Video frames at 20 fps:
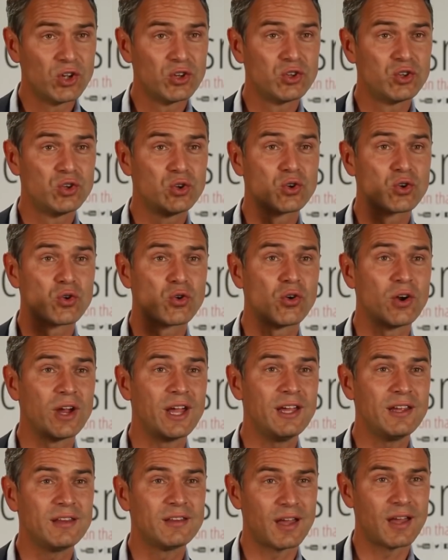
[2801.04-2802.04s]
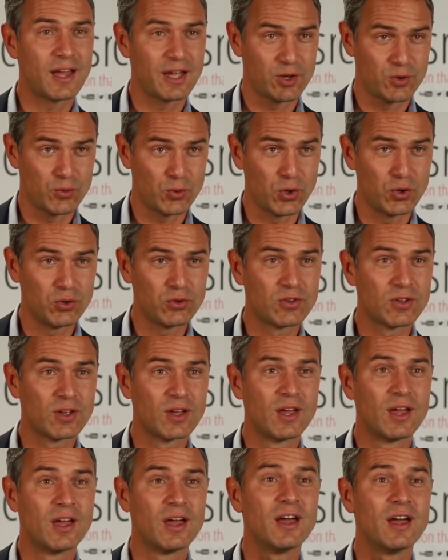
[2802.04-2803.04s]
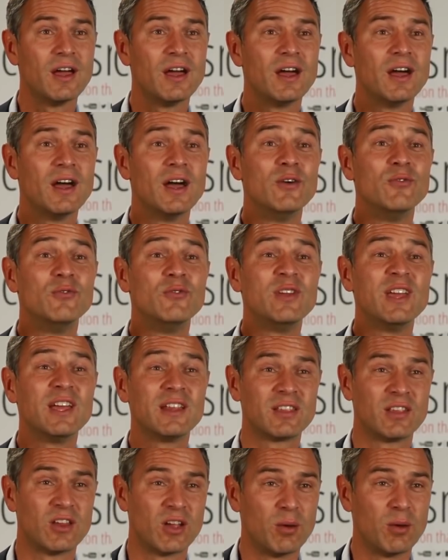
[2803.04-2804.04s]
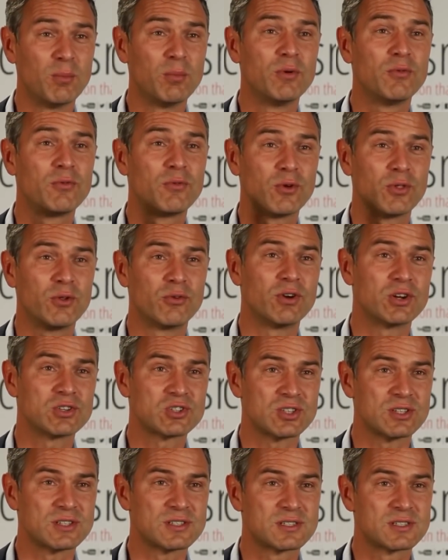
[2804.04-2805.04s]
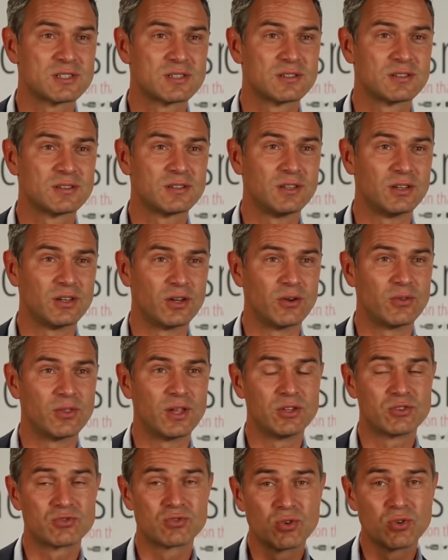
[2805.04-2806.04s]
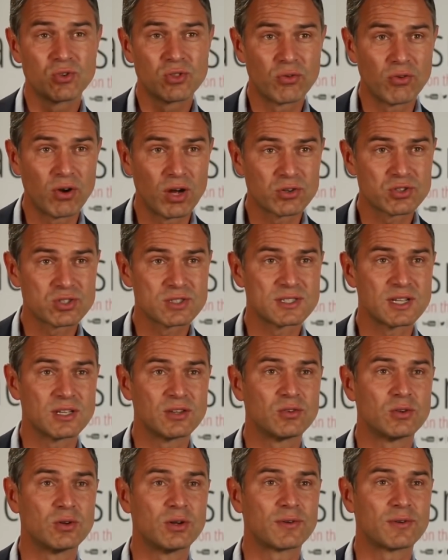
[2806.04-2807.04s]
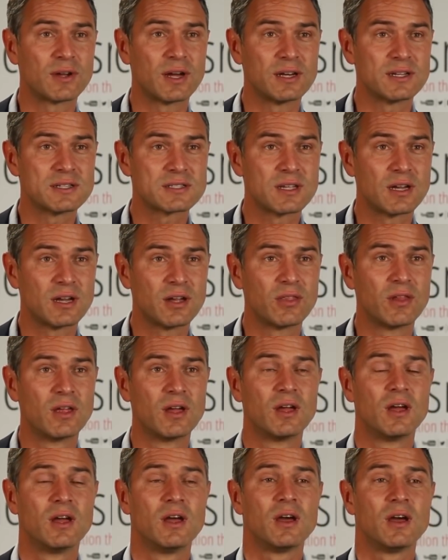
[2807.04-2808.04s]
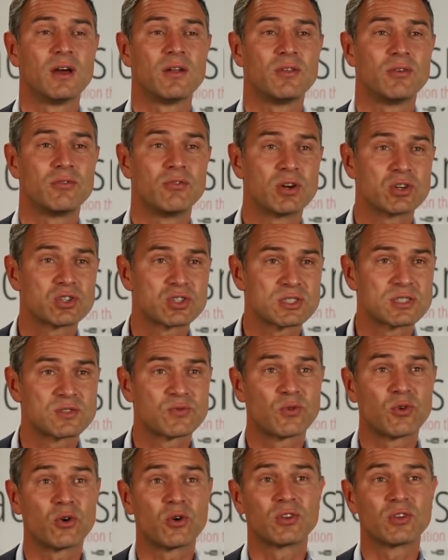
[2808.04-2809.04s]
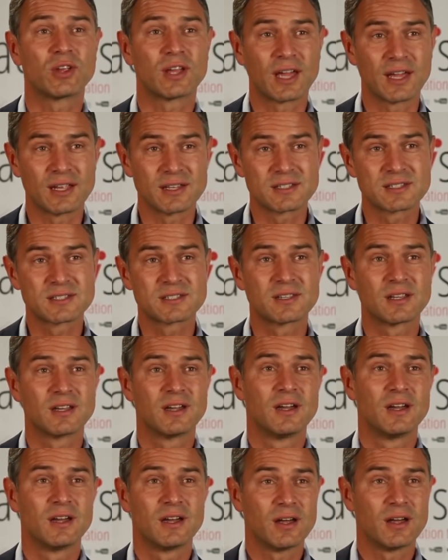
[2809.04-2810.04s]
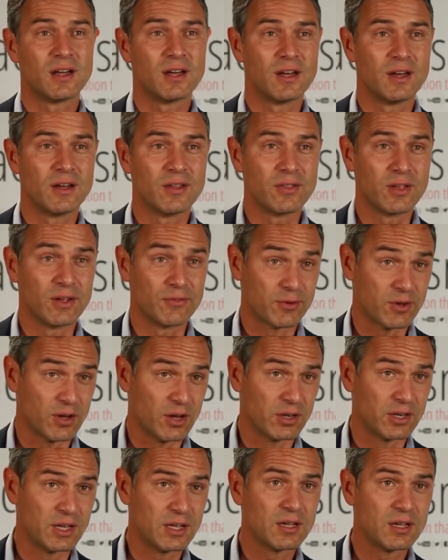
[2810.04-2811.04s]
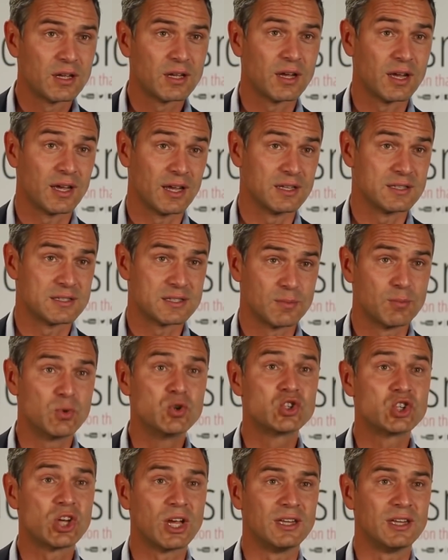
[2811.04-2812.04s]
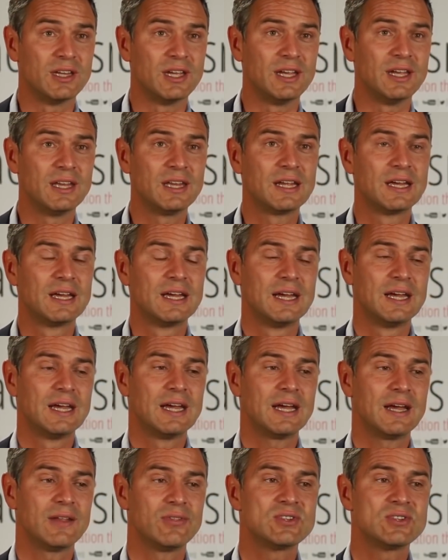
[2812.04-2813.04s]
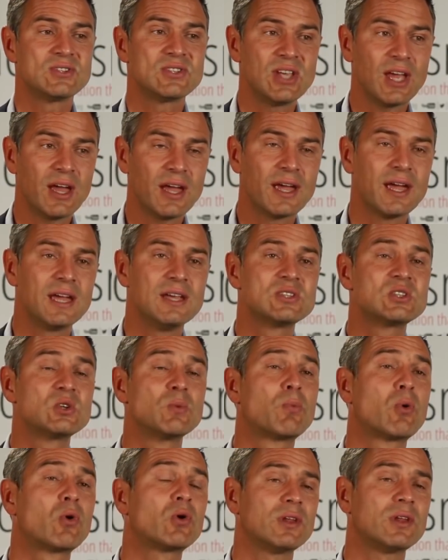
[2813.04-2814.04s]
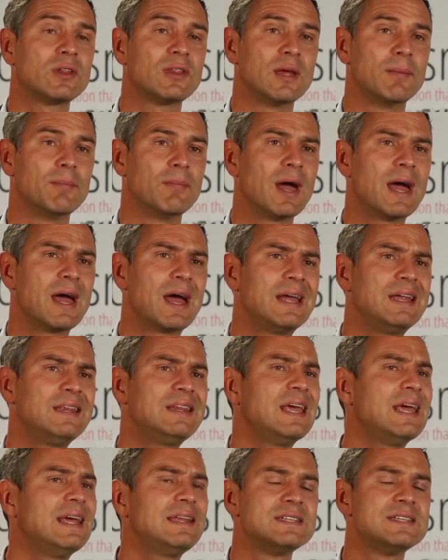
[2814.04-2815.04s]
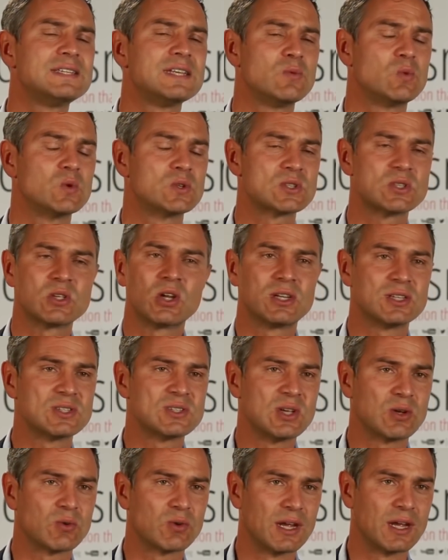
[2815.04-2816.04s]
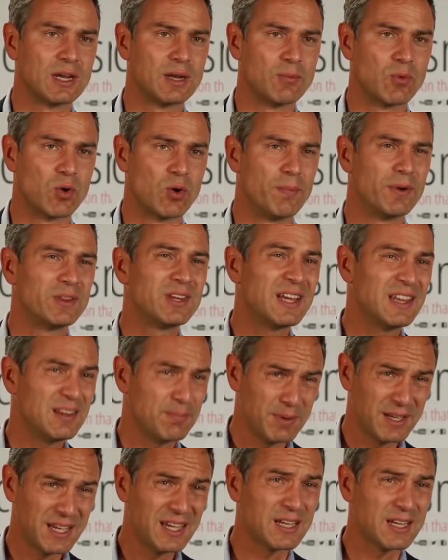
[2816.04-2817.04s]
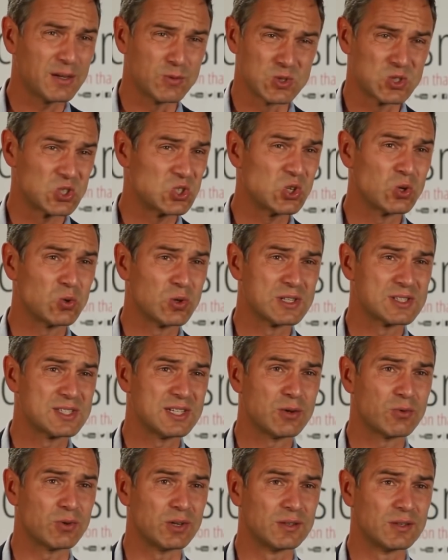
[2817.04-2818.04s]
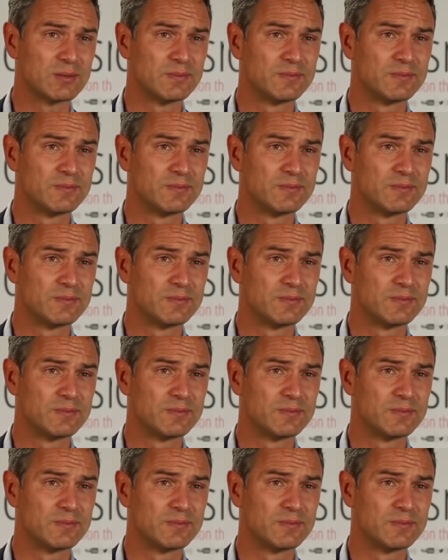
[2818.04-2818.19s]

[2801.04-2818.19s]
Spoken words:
to create, I quote, a Vietnam for the Russians. You know, they drew the Russians into Afghanistan. The Russians fought against the Afghani, against the Mujahideen, and the CIA supported them. In the 80s, it was not a secret anymore, but in the beginning, it was a total secret.